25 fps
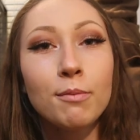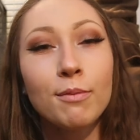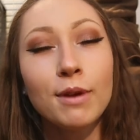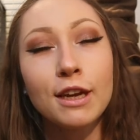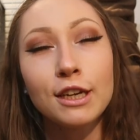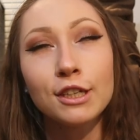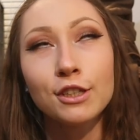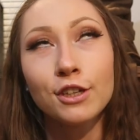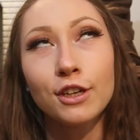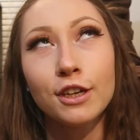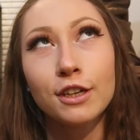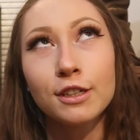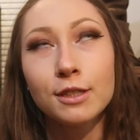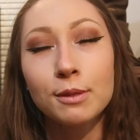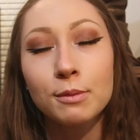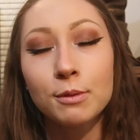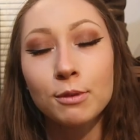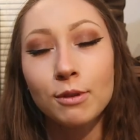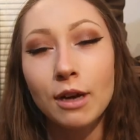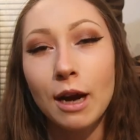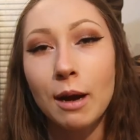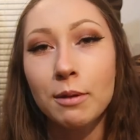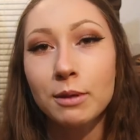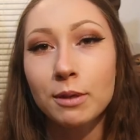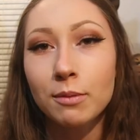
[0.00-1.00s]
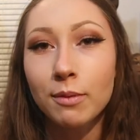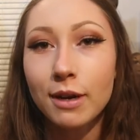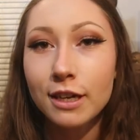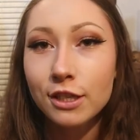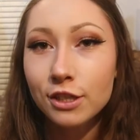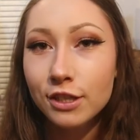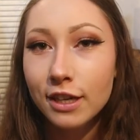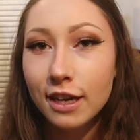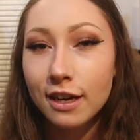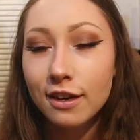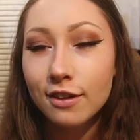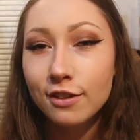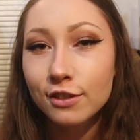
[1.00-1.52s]
Make sure you subscribe to my
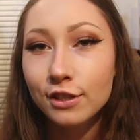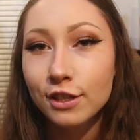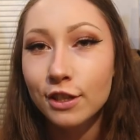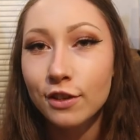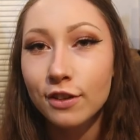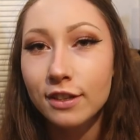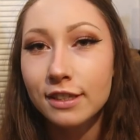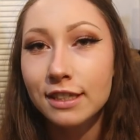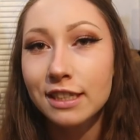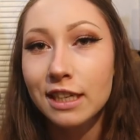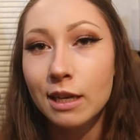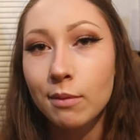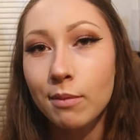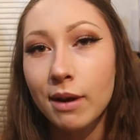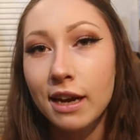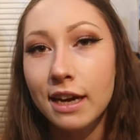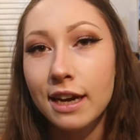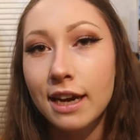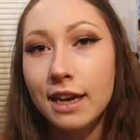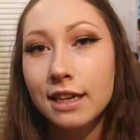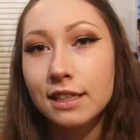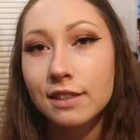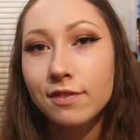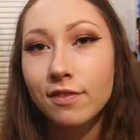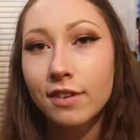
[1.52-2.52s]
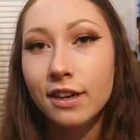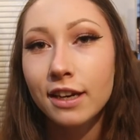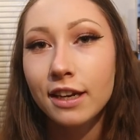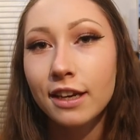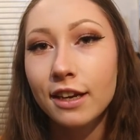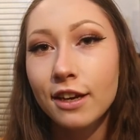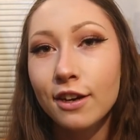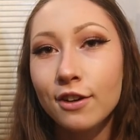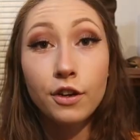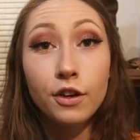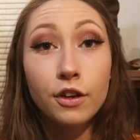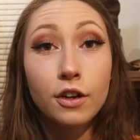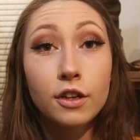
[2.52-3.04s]
channel so you can see my next
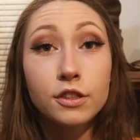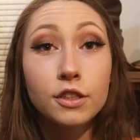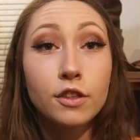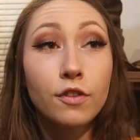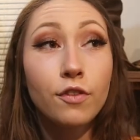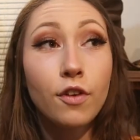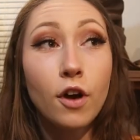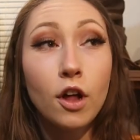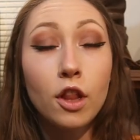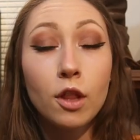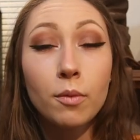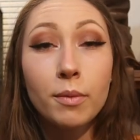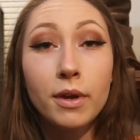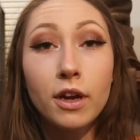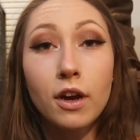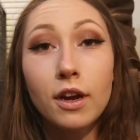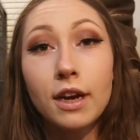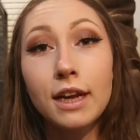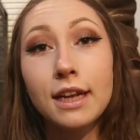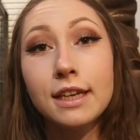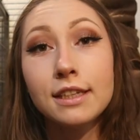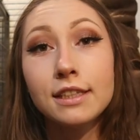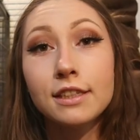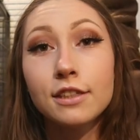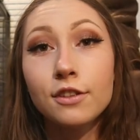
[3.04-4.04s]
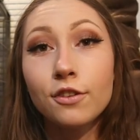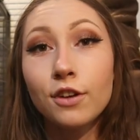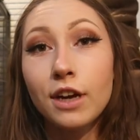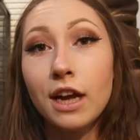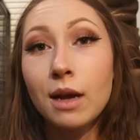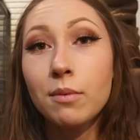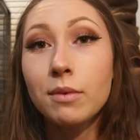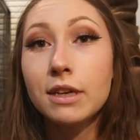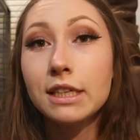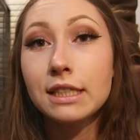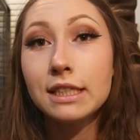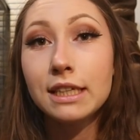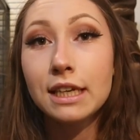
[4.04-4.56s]
video. You can also follow me on
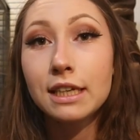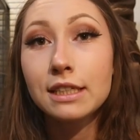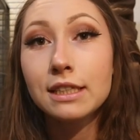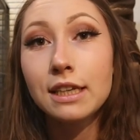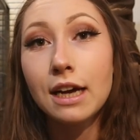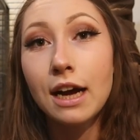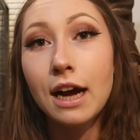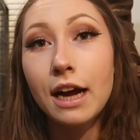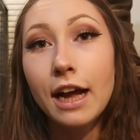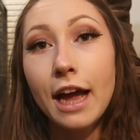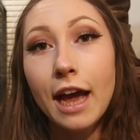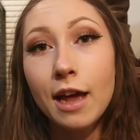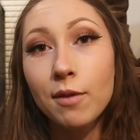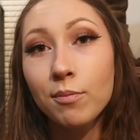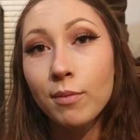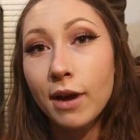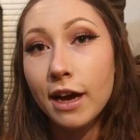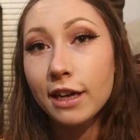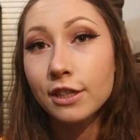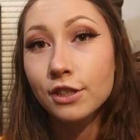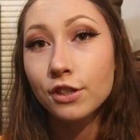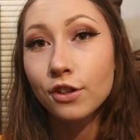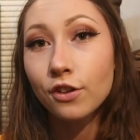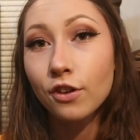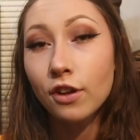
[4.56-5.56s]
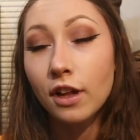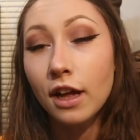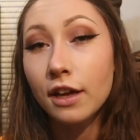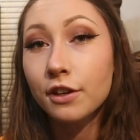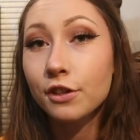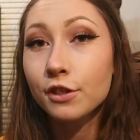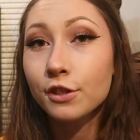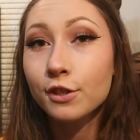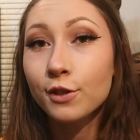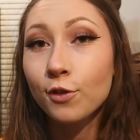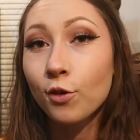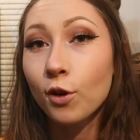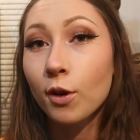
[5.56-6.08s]
Instagram and TikTok at
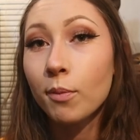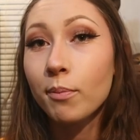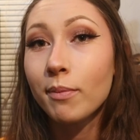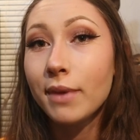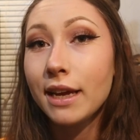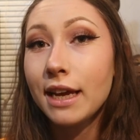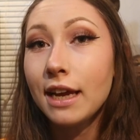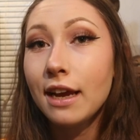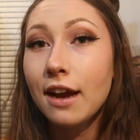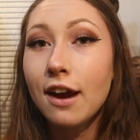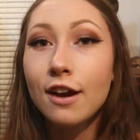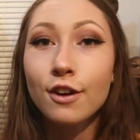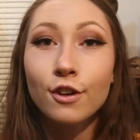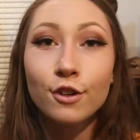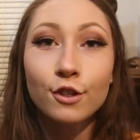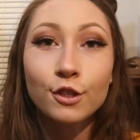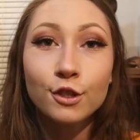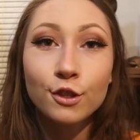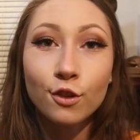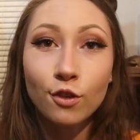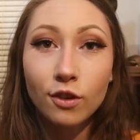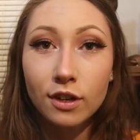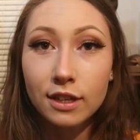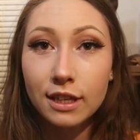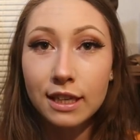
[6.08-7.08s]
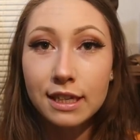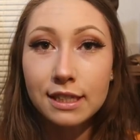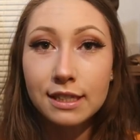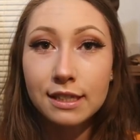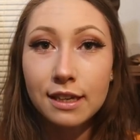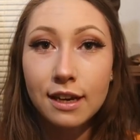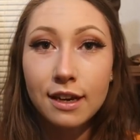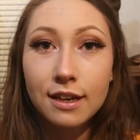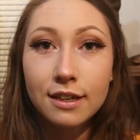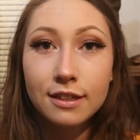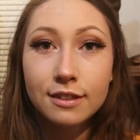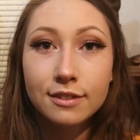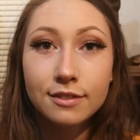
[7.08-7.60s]

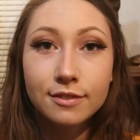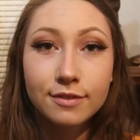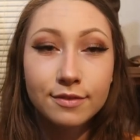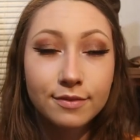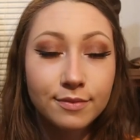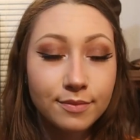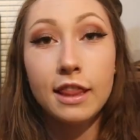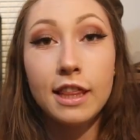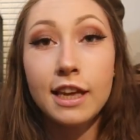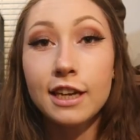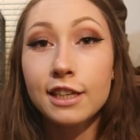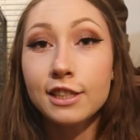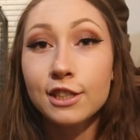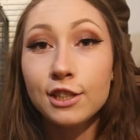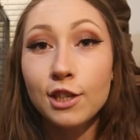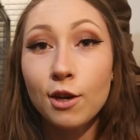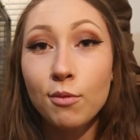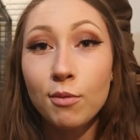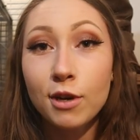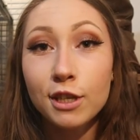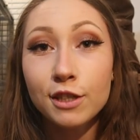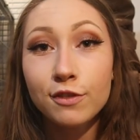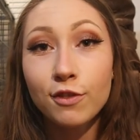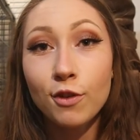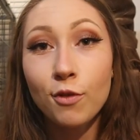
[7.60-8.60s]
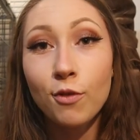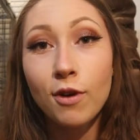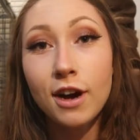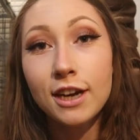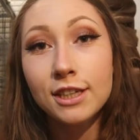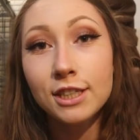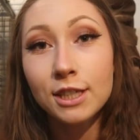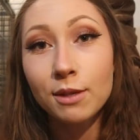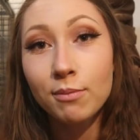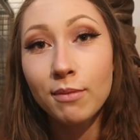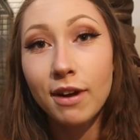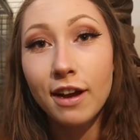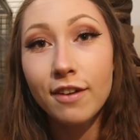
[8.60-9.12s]
magical_me_Lissa. Thanks so much for
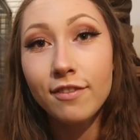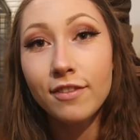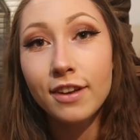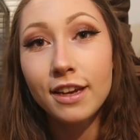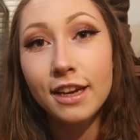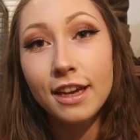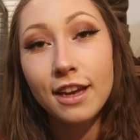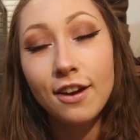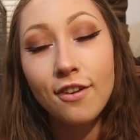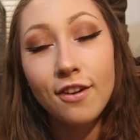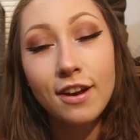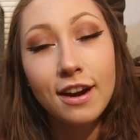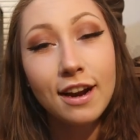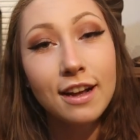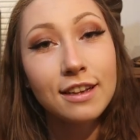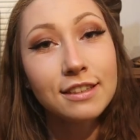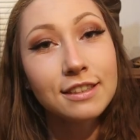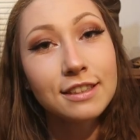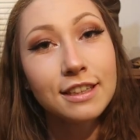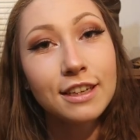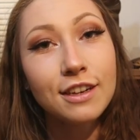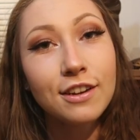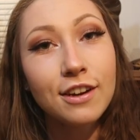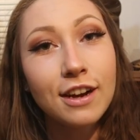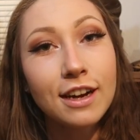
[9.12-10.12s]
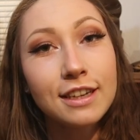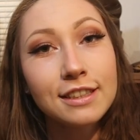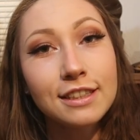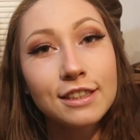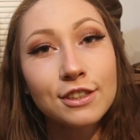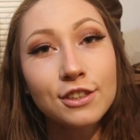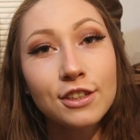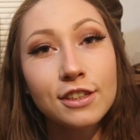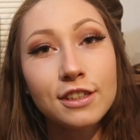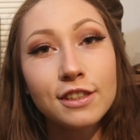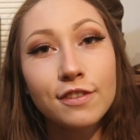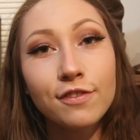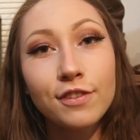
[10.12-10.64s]
watching my video, and I'll see you guys in
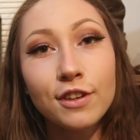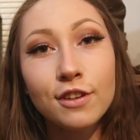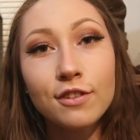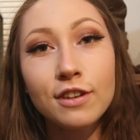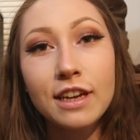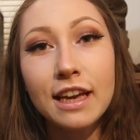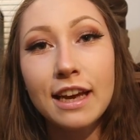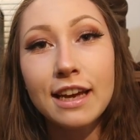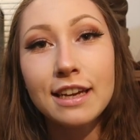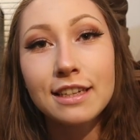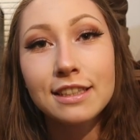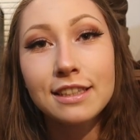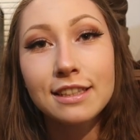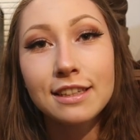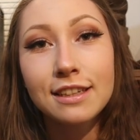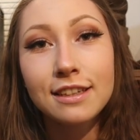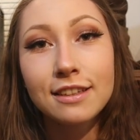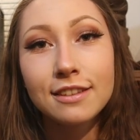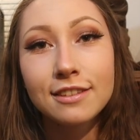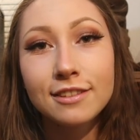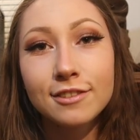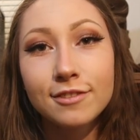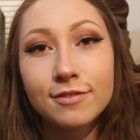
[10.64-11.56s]
just a few days.